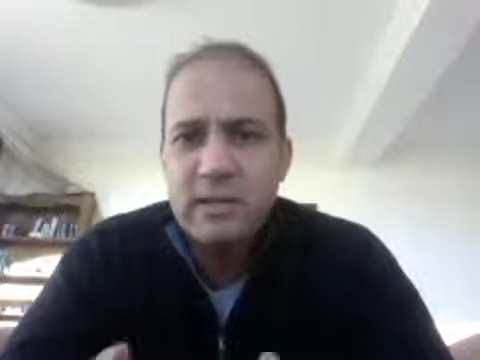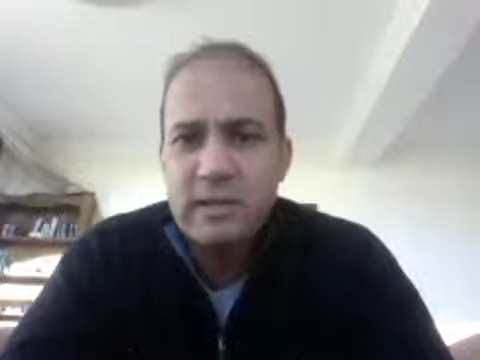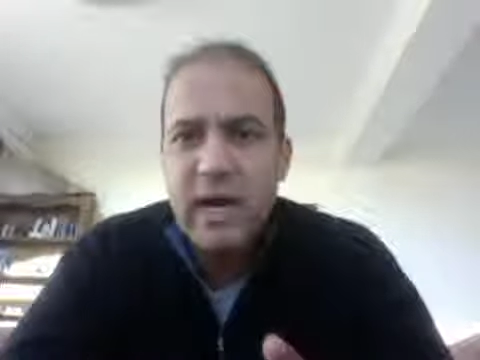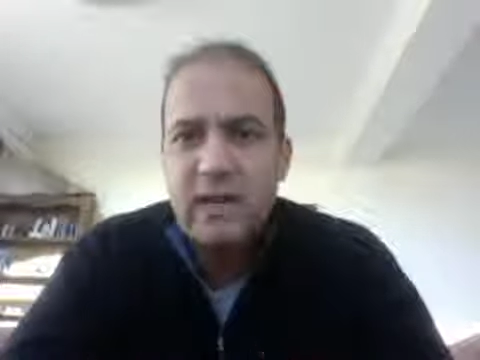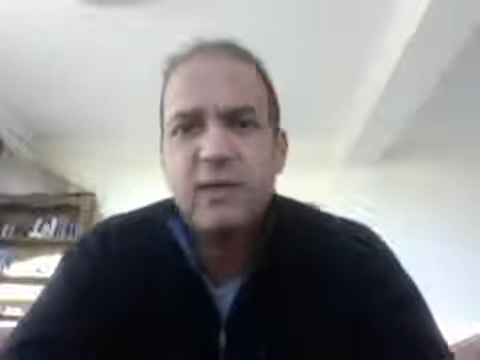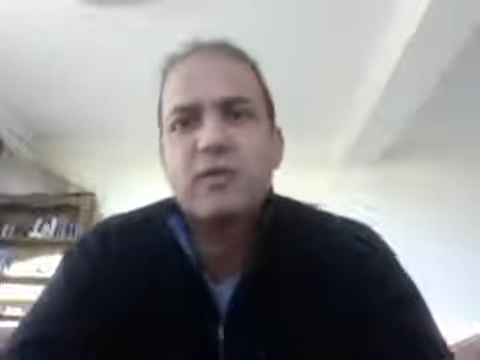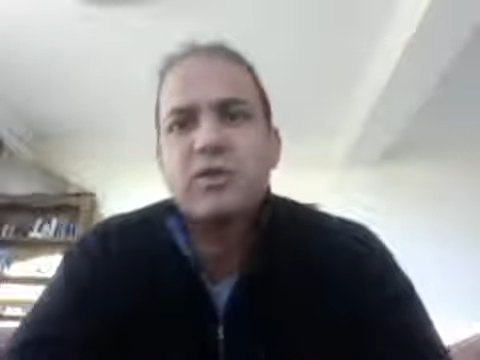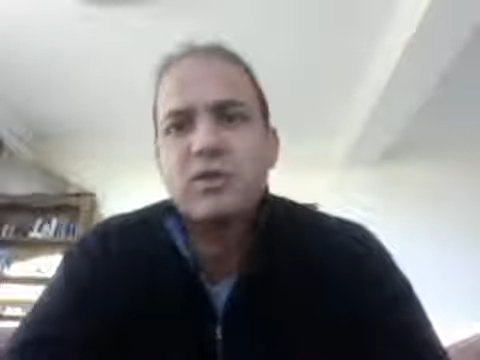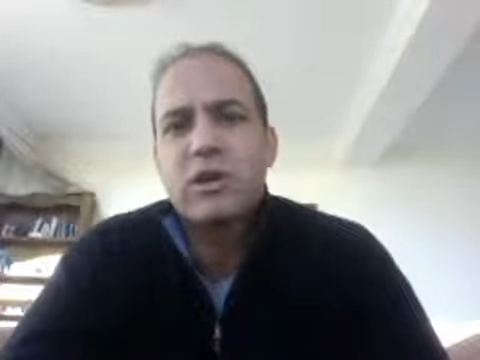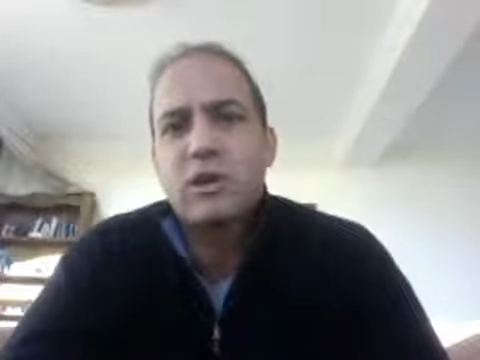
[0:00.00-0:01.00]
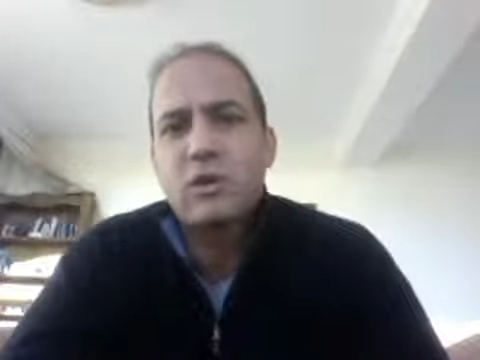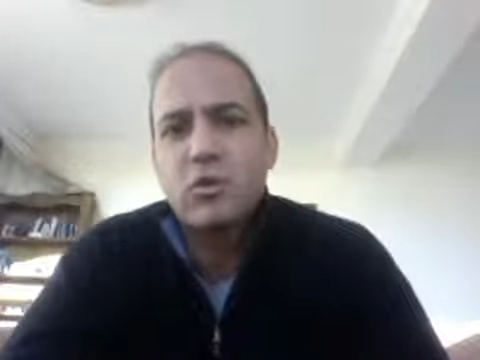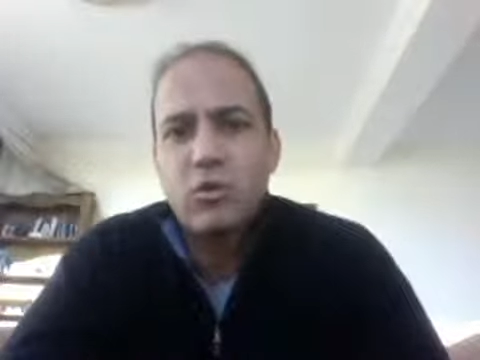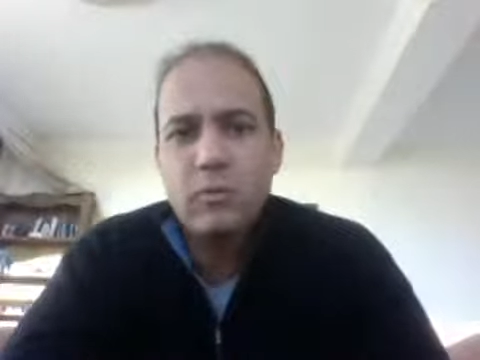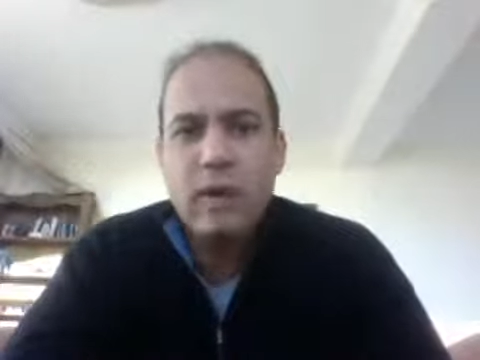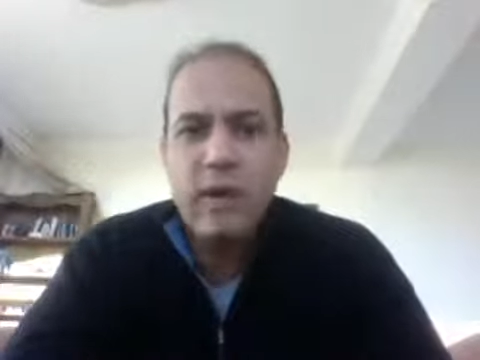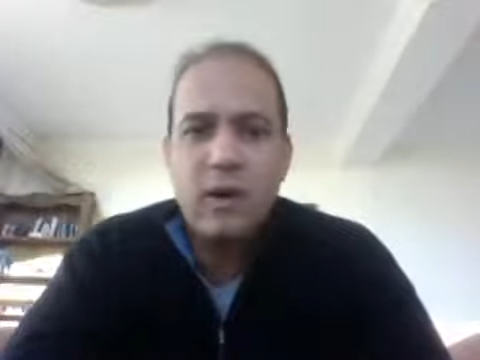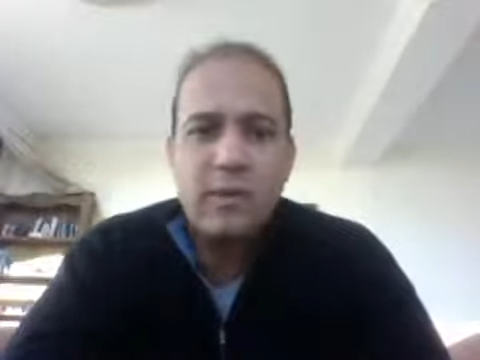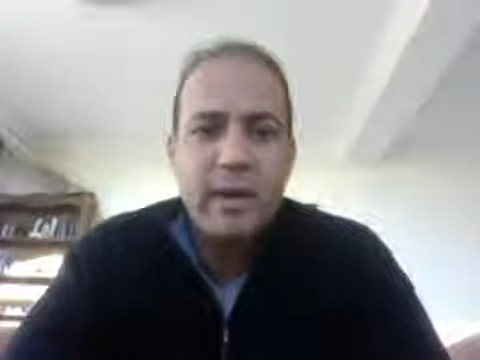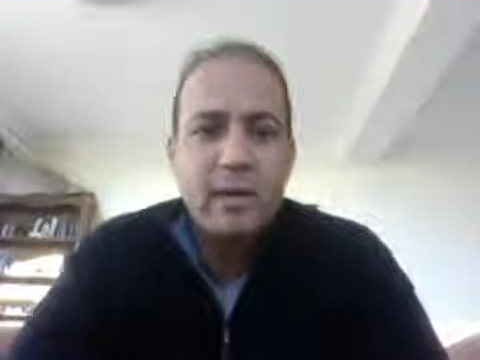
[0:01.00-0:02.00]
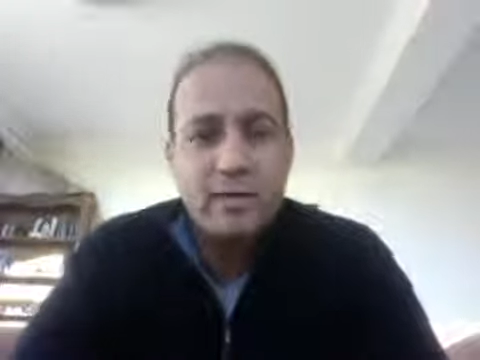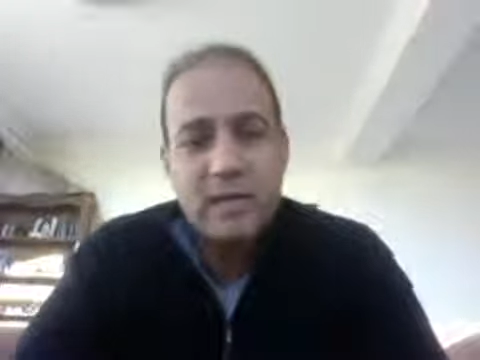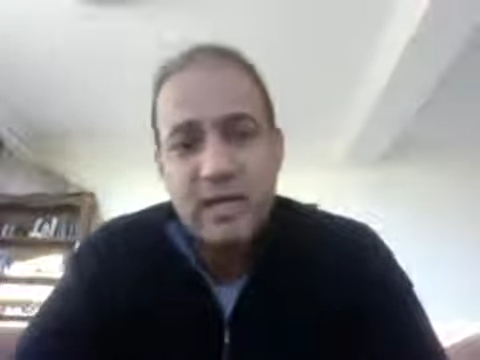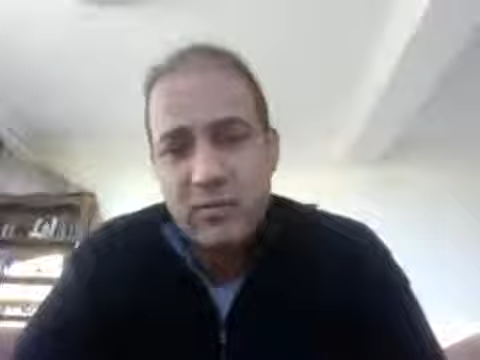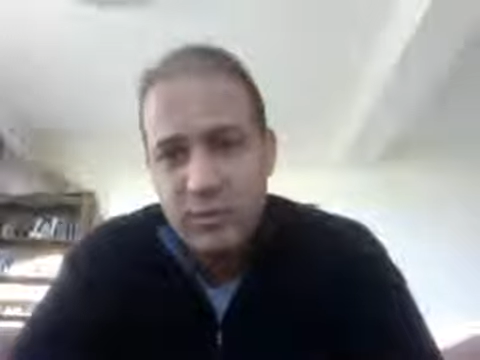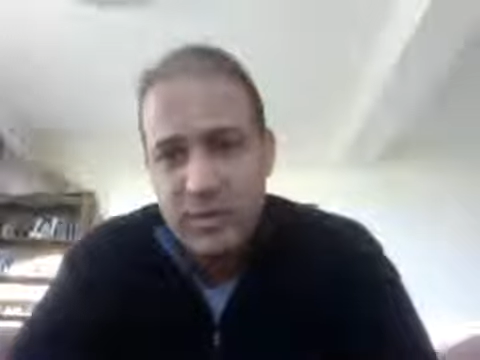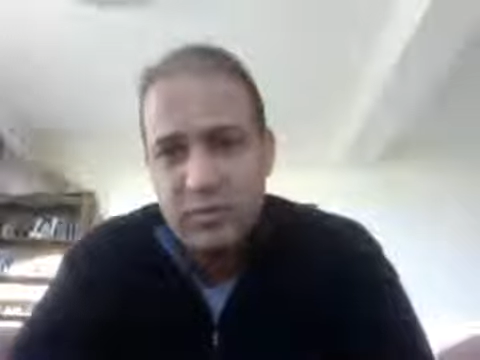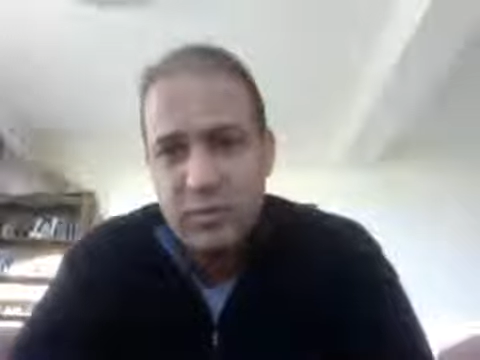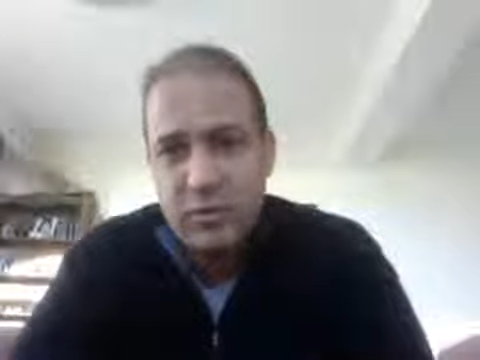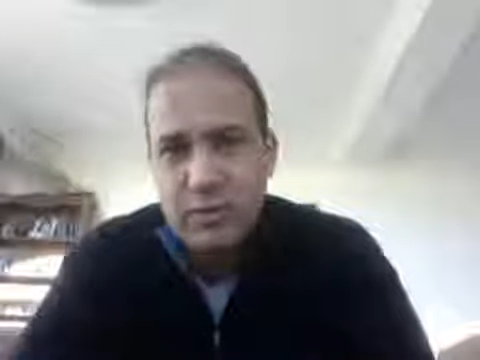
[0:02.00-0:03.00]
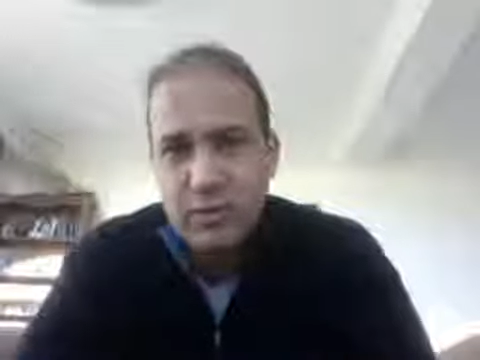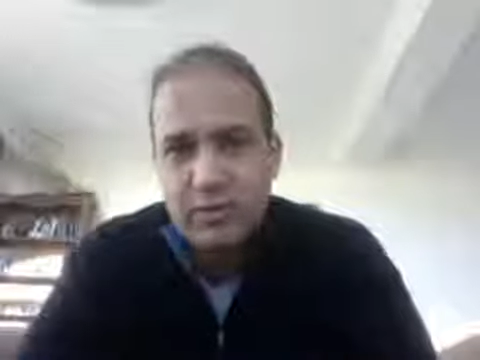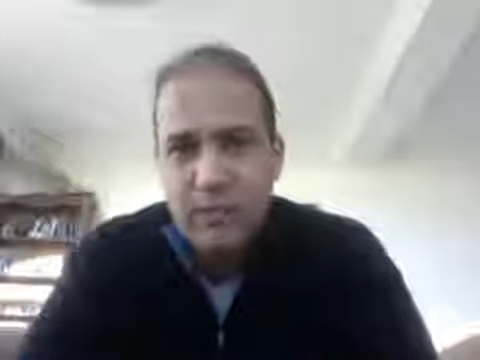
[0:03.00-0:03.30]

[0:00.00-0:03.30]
the attention you may or may not get from that person